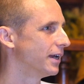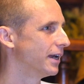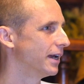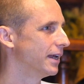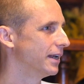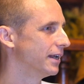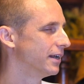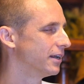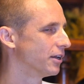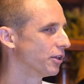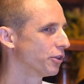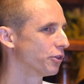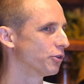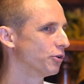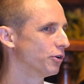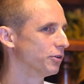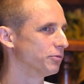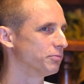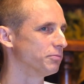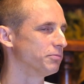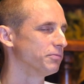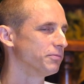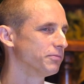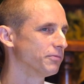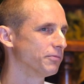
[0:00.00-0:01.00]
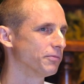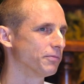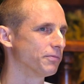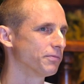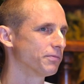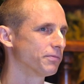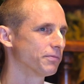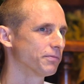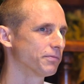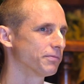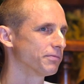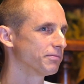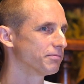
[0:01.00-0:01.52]
And then I thought,
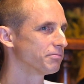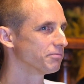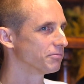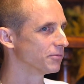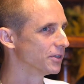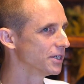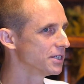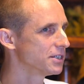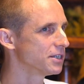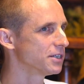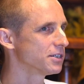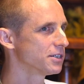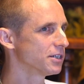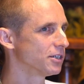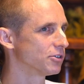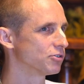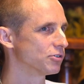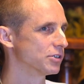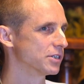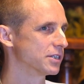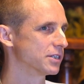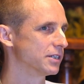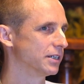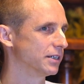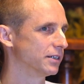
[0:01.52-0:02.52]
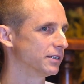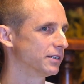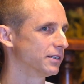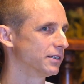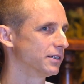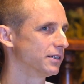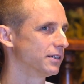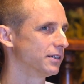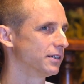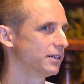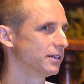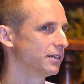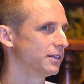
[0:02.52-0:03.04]
this is interesting.
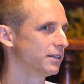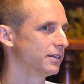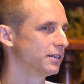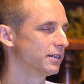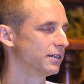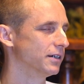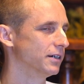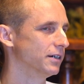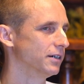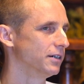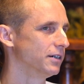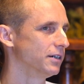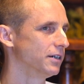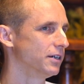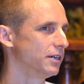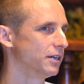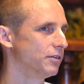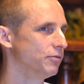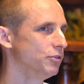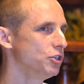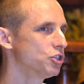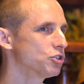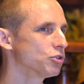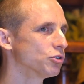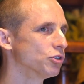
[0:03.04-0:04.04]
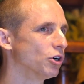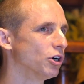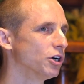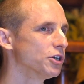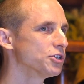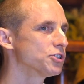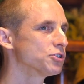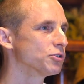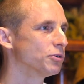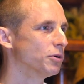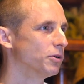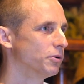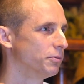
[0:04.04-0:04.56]
We should
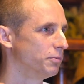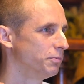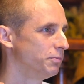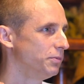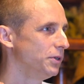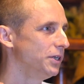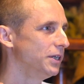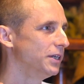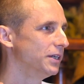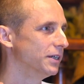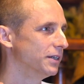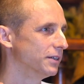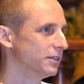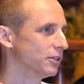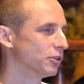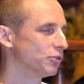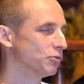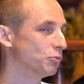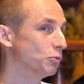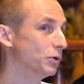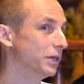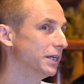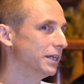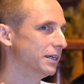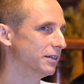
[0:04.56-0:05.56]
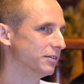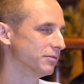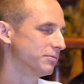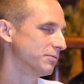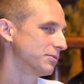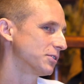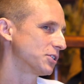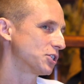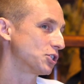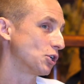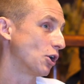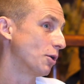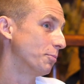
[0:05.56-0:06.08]
also be, not we,
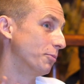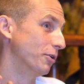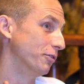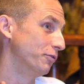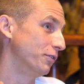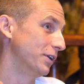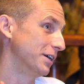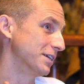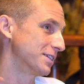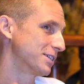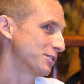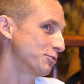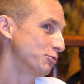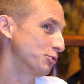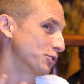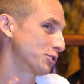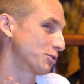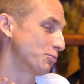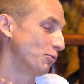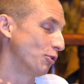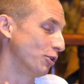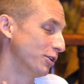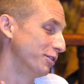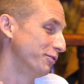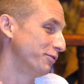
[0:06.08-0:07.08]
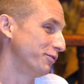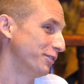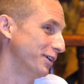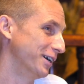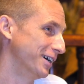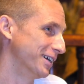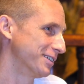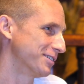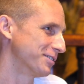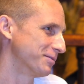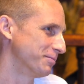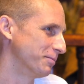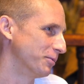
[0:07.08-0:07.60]
some of us who is
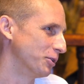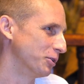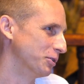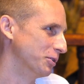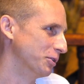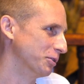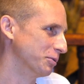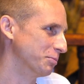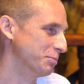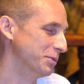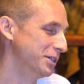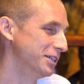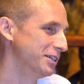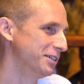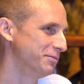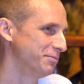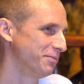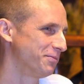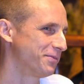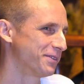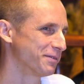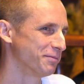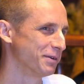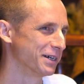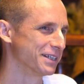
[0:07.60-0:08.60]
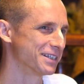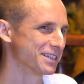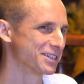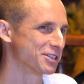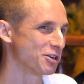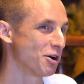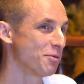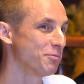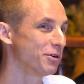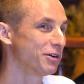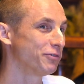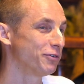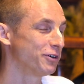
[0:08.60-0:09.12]
qualified, not me, but
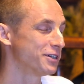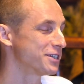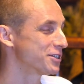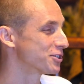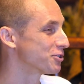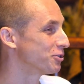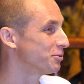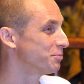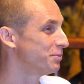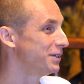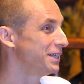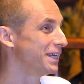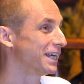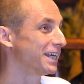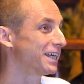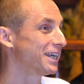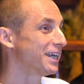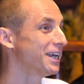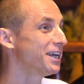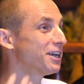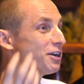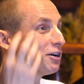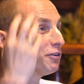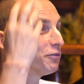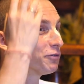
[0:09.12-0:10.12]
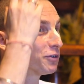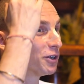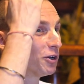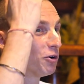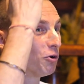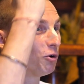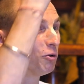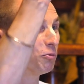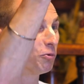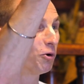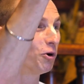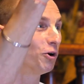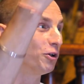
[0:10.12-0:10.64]
some of us should be the king of the
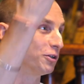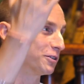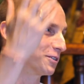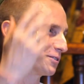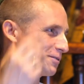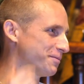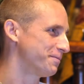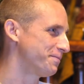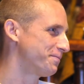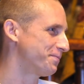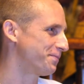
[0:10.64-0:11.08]
whole world.